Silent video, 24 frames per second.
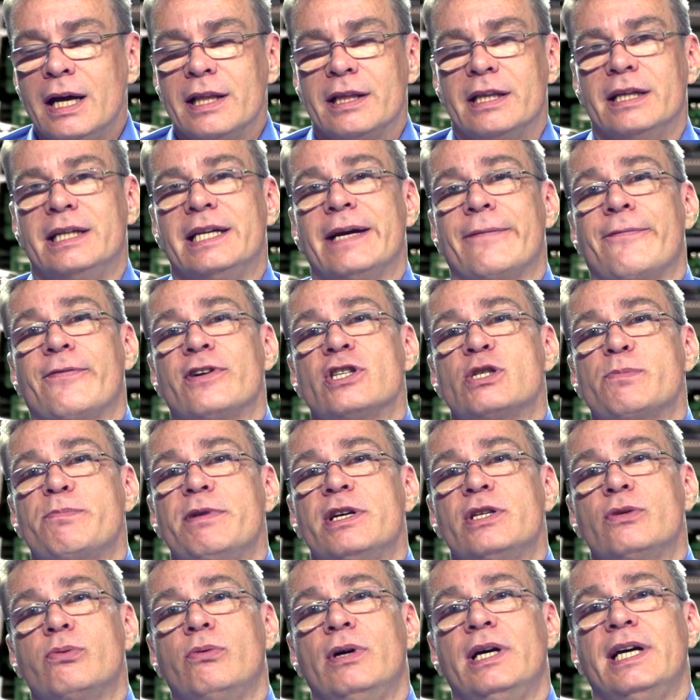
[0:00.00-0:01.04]
The difference
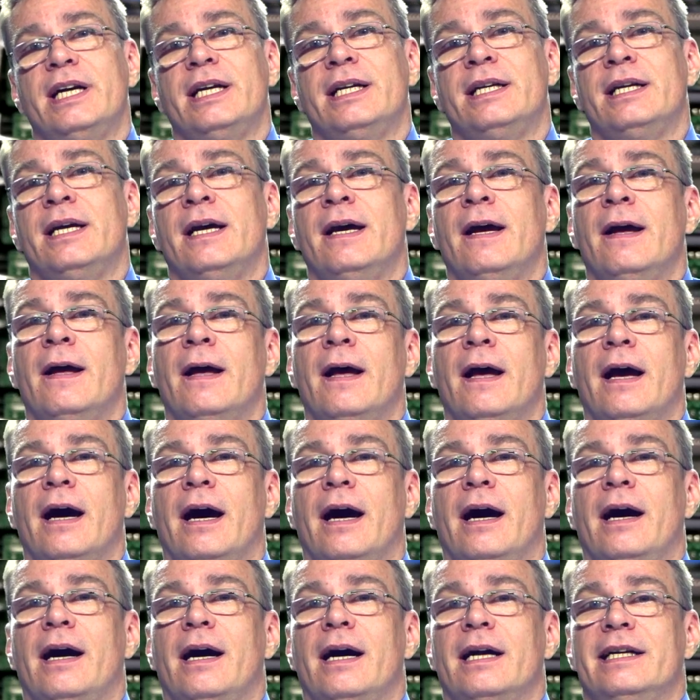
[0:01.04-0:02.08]
between
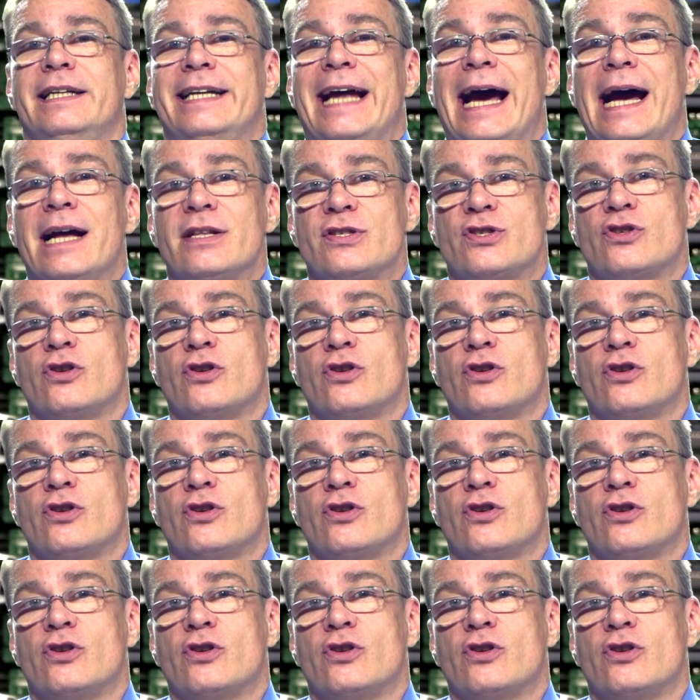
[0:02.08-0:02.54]
a NAT